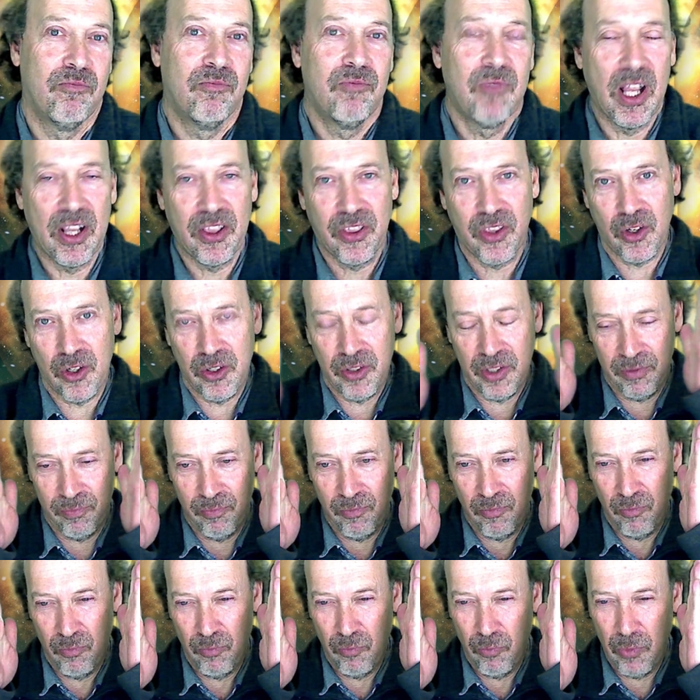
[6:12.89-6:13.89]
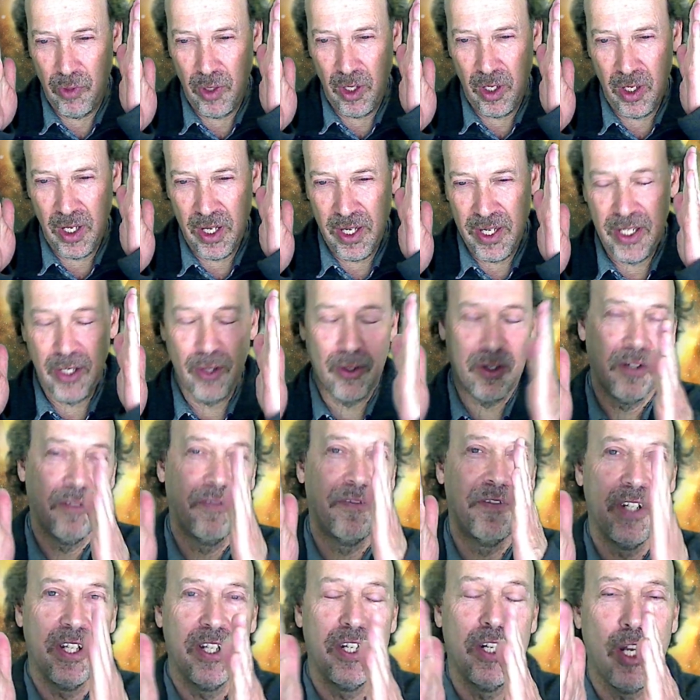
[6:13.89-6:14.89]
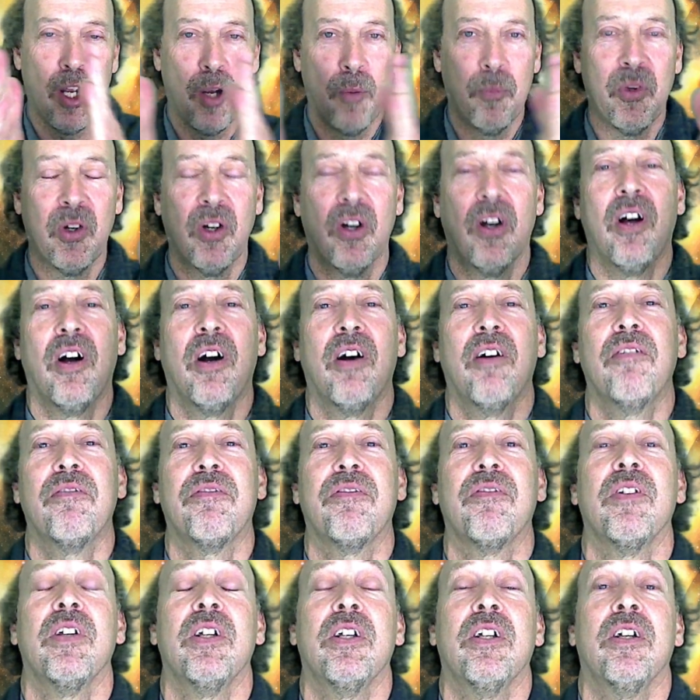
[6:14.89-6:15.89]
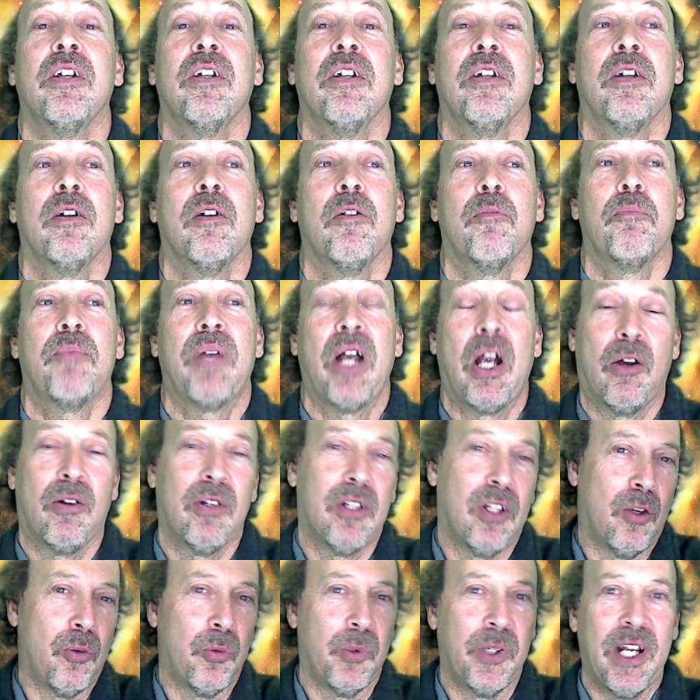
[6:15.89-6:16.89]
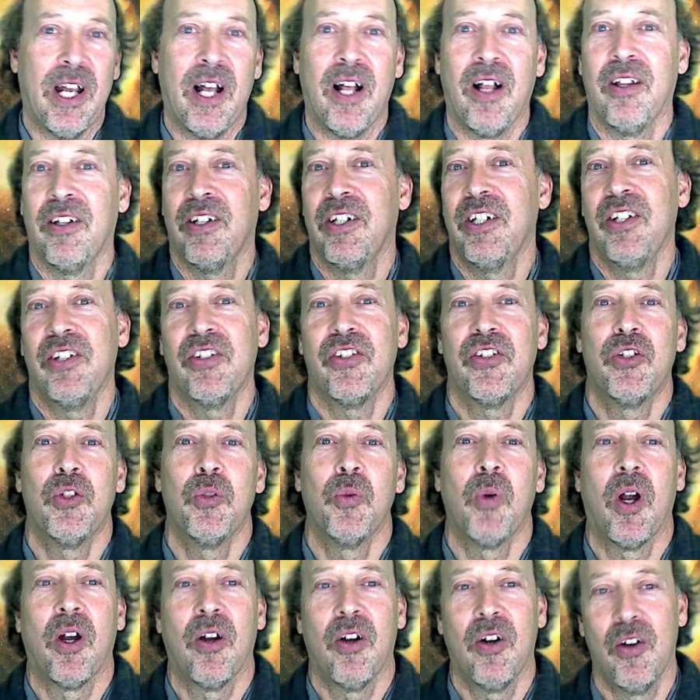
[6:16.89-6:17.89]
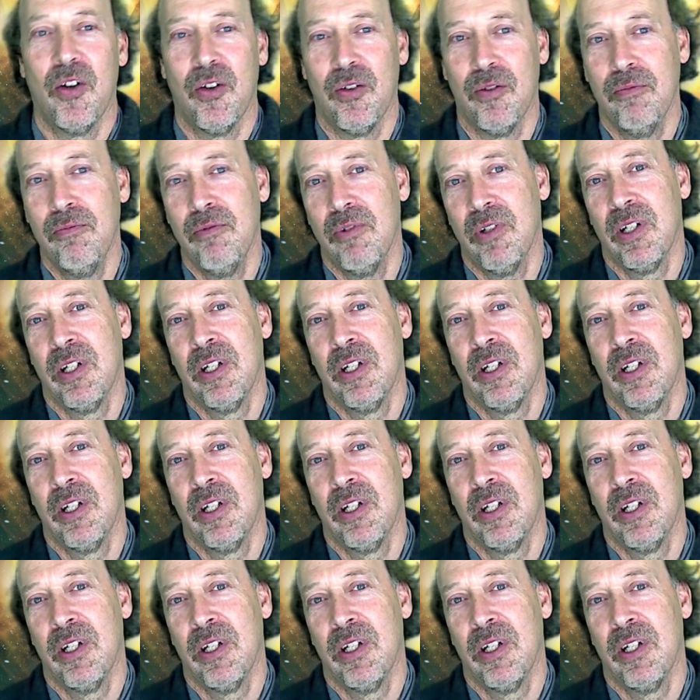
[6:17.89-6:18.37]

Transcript: that there's a near infinite number of parallel realities to our own.